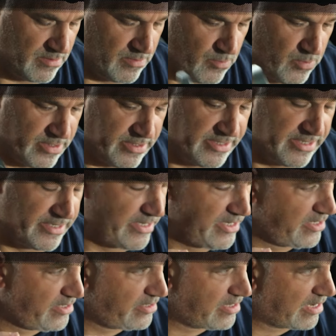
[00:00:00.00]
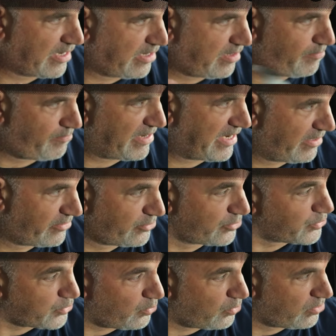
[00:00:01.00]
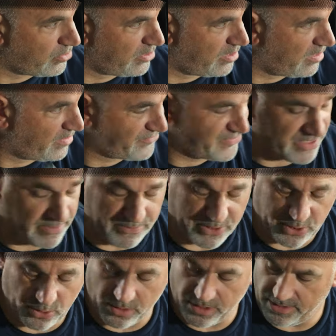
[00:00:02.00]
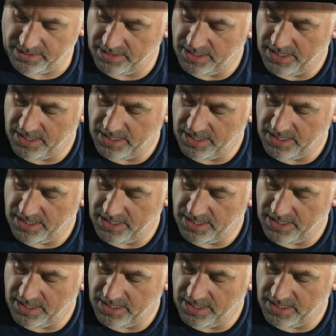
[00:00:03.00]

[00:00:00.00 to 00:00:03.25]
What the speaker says: We're going to need a panel tool of some sort,